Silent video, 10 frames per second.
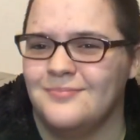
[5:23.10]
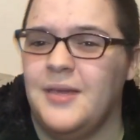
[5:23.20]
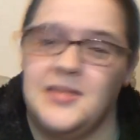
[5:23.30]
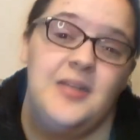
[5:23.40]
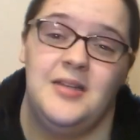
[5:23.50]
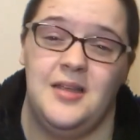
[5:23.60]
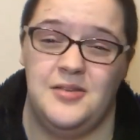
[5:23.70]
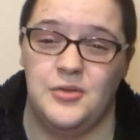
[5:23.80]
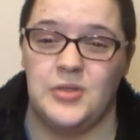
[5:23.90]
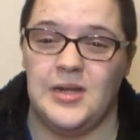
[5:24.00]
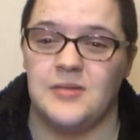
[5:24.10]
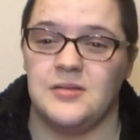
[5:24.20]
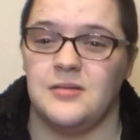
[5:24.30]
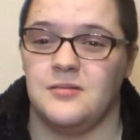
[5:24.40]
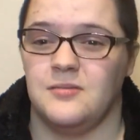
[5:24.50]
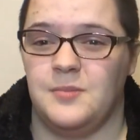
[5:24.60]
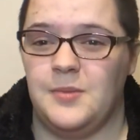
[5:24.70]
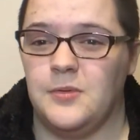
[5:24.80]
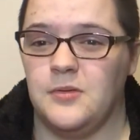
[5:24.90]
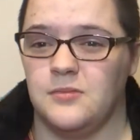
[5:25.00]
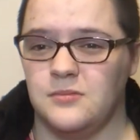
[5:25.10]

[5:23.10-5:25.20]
basically they're social housing people.